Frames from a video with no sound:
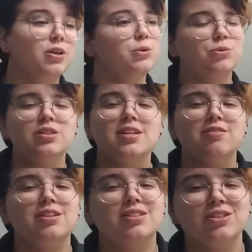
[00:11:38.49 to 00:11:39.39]
we'll see if
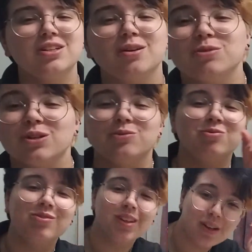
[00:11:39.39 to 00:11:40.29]
this clears up. So,
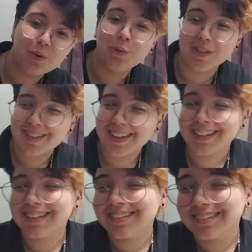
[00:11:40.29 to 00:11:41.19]
1 second.